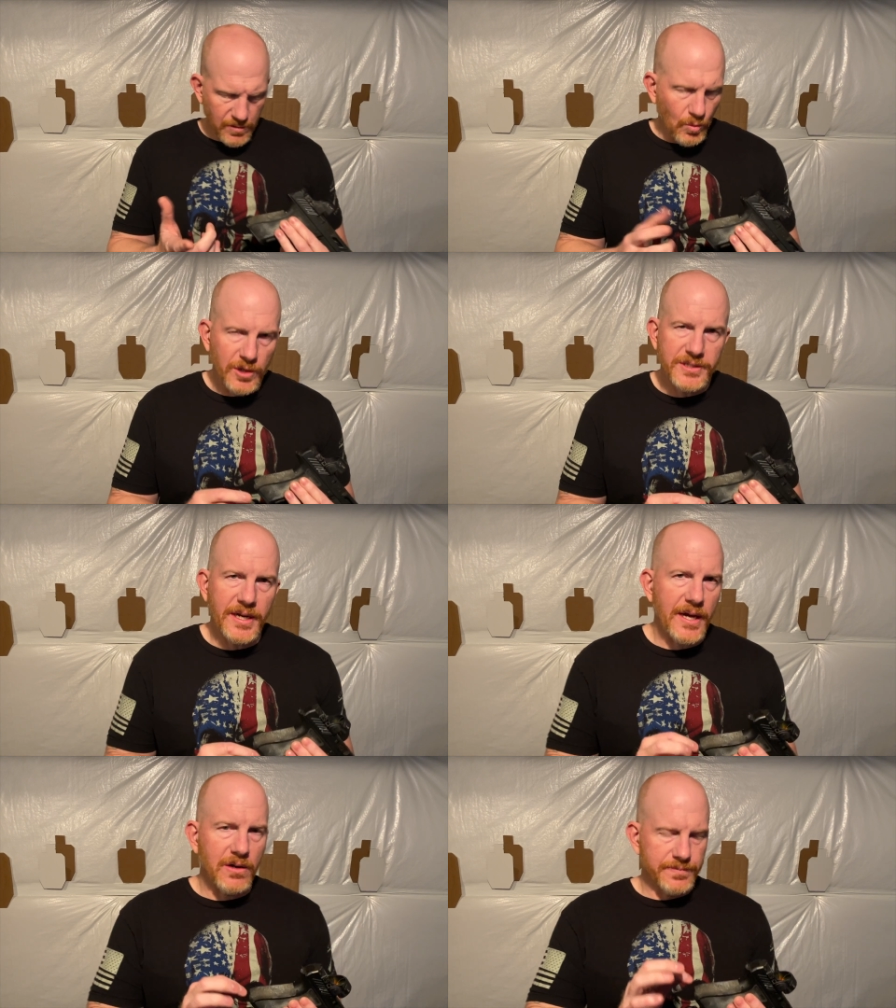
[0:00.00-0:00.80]
worked it
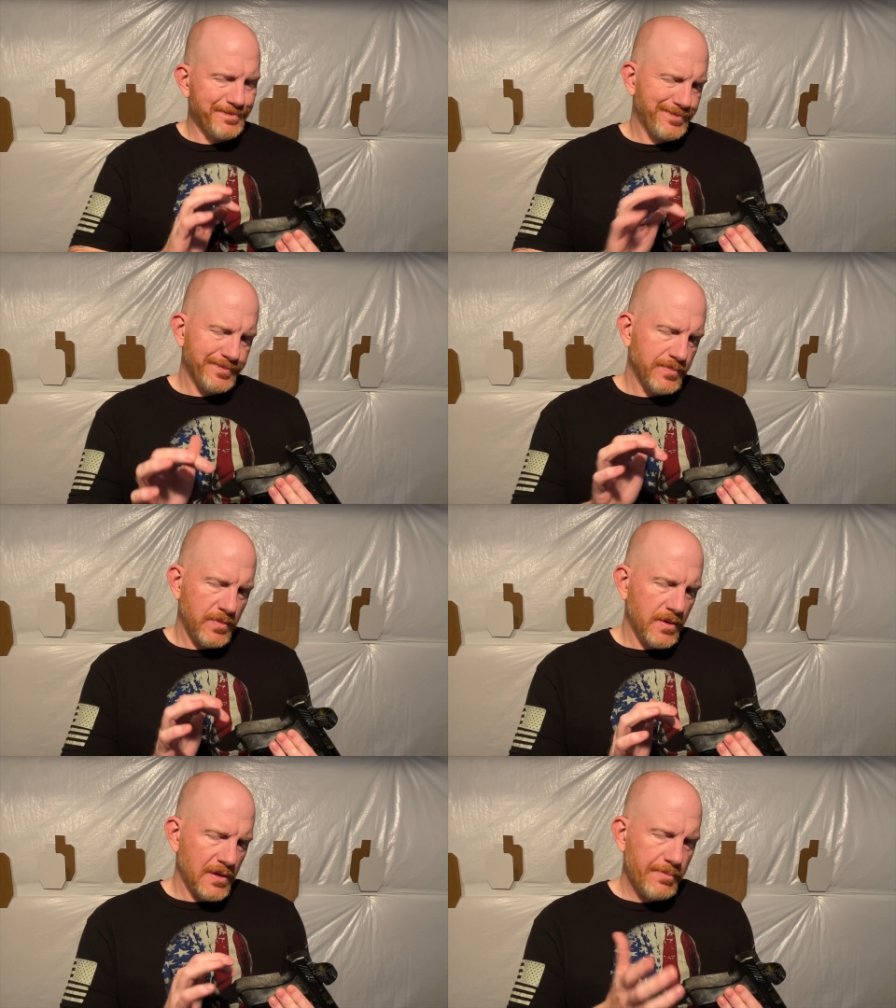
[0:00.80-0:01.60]
out.
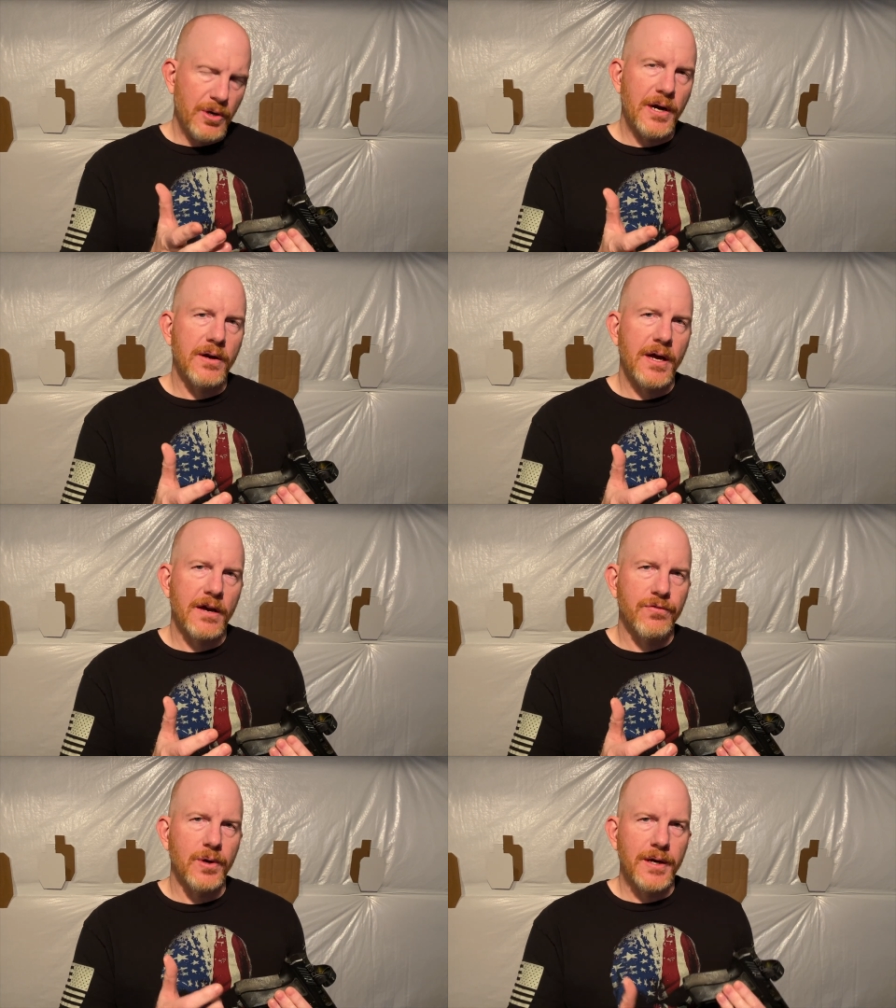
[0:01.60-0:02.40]
I put it out
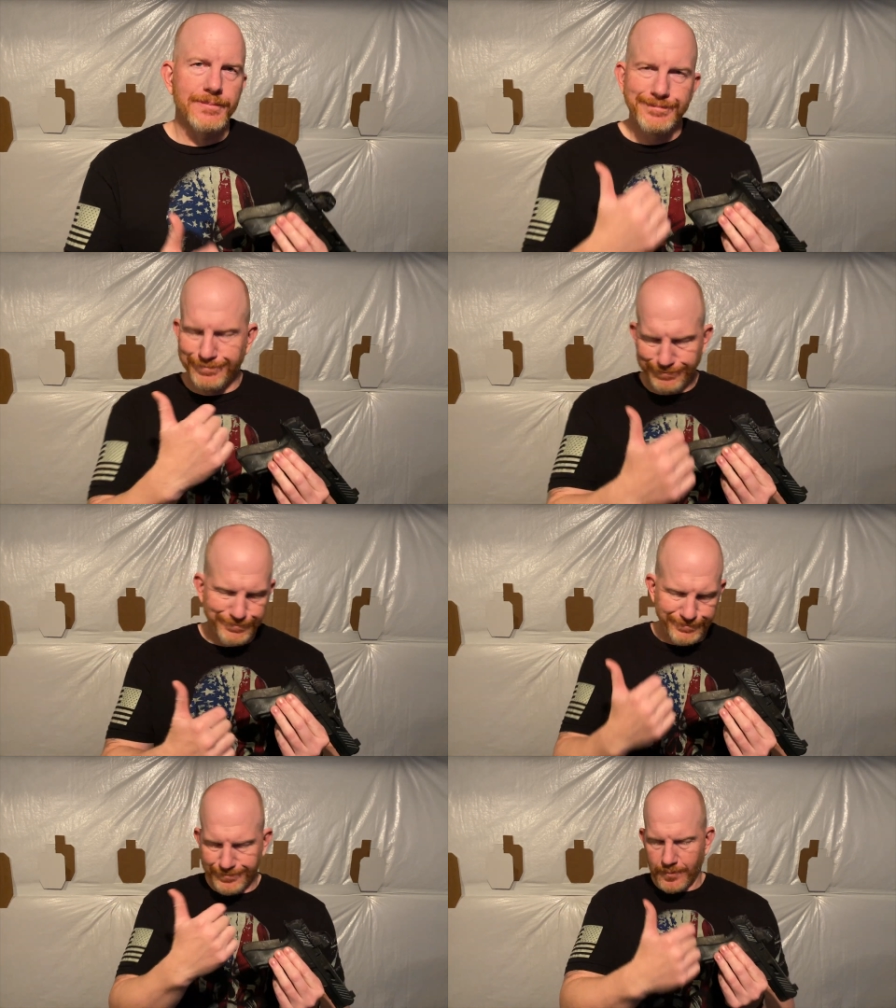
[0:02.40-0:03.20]
halfway.
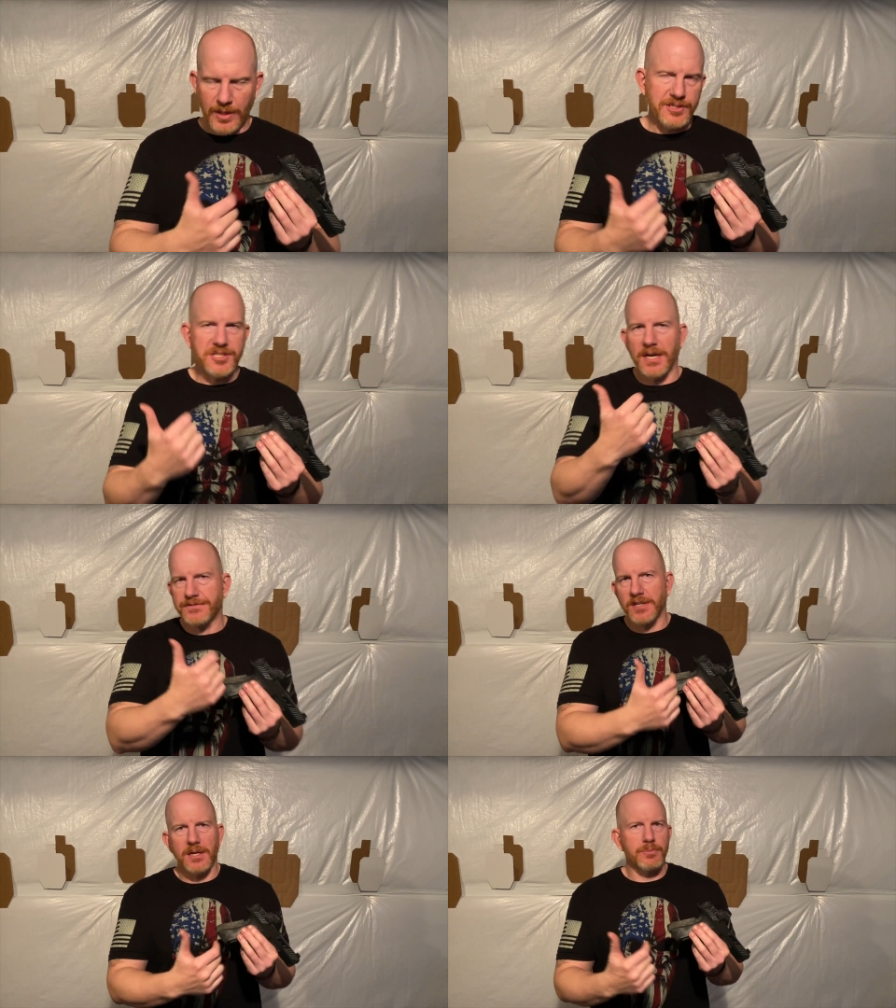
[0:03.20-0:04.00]
I
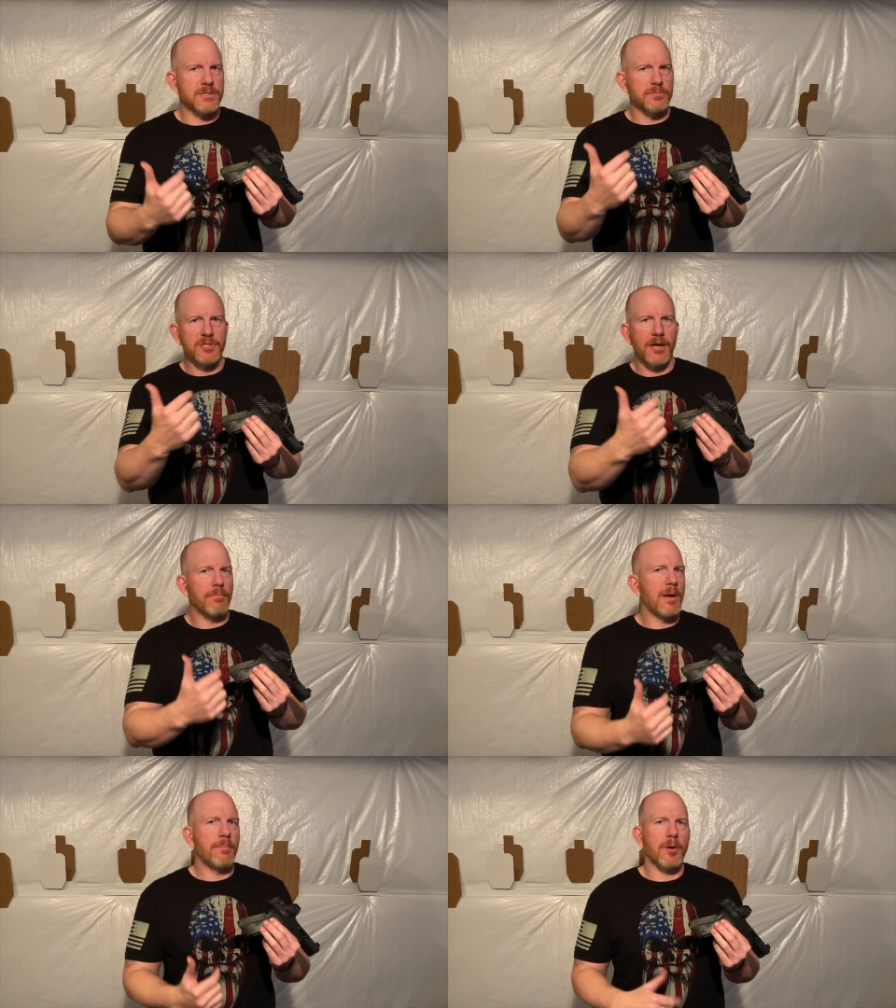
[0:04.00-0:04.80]
scuffed it up with some
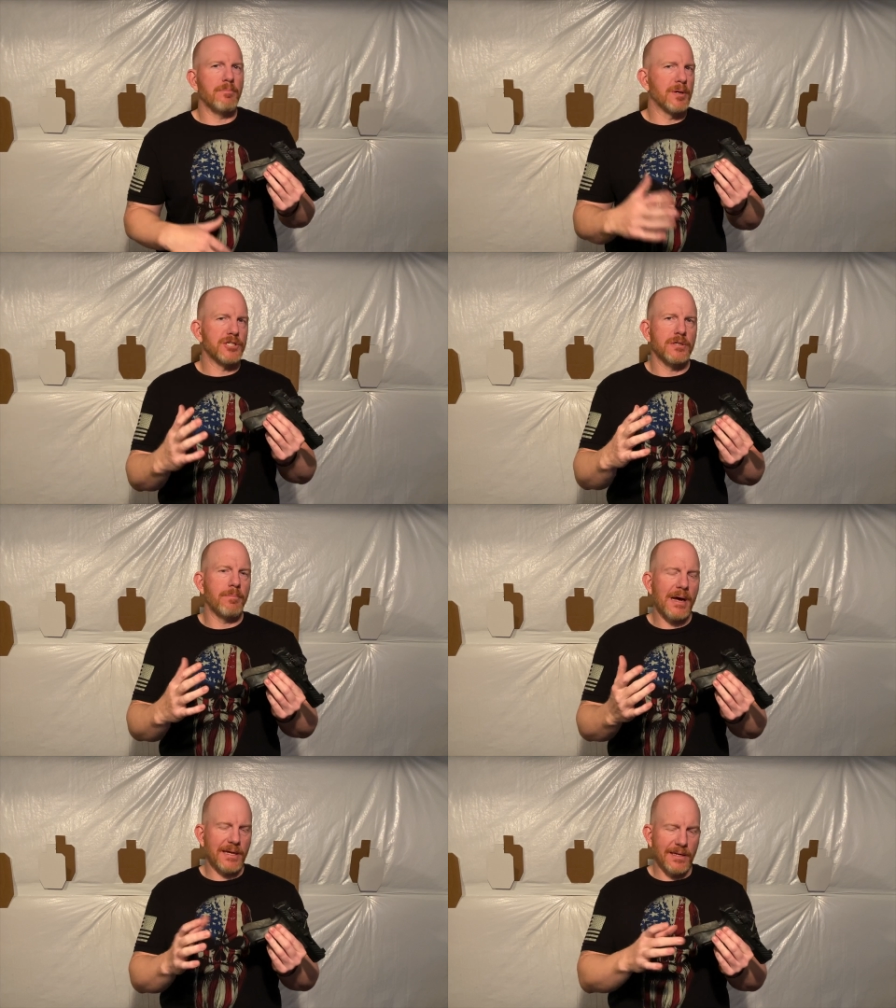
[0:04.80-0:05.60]
sandpaper, pushed it
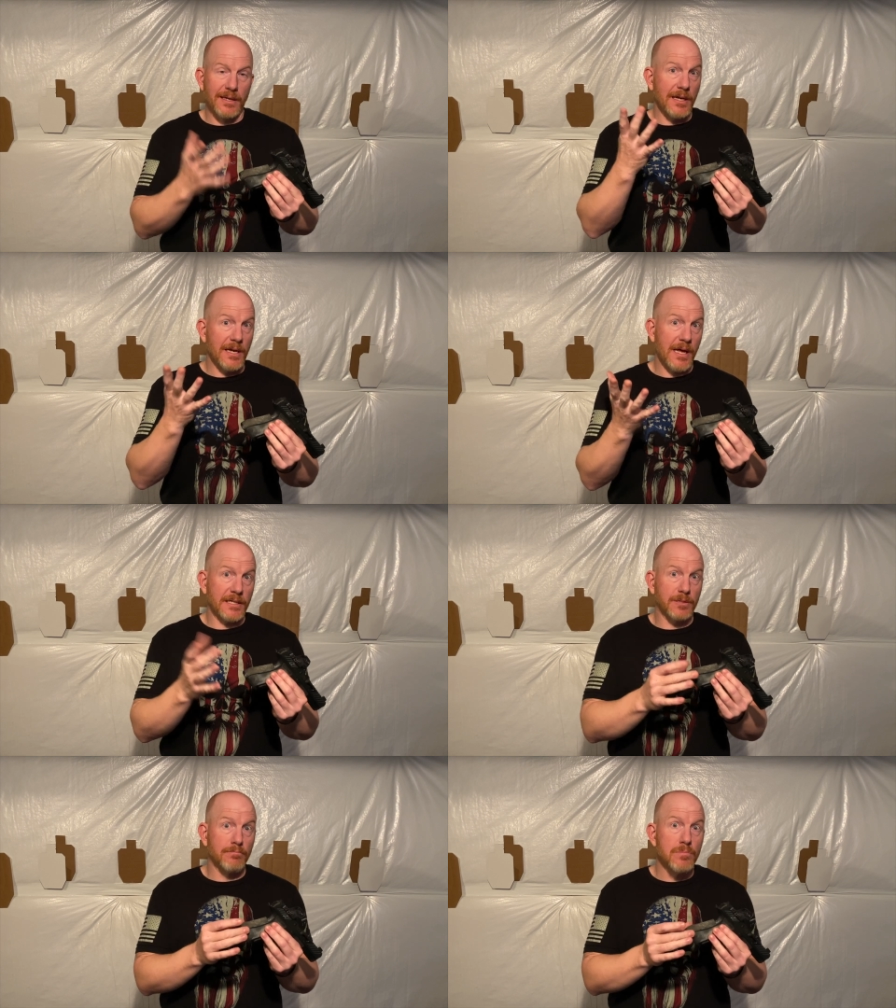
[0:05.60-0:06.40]
back in, and it
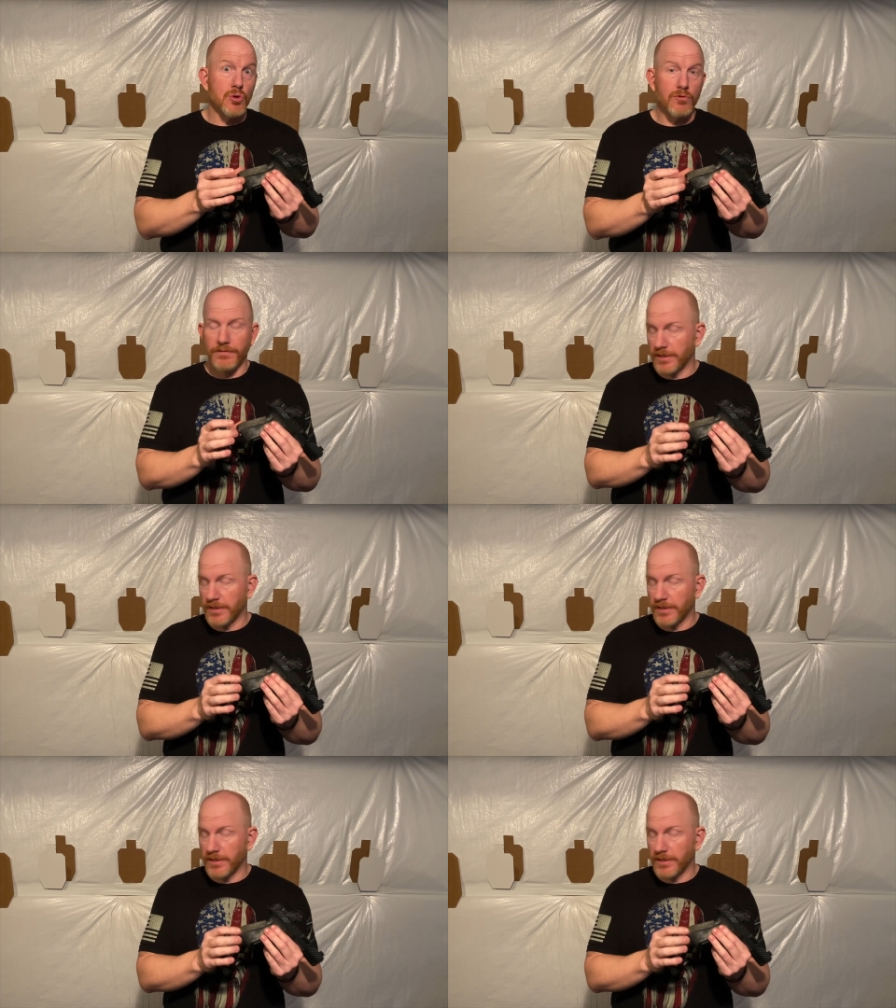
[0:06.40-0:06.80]
hasn't moved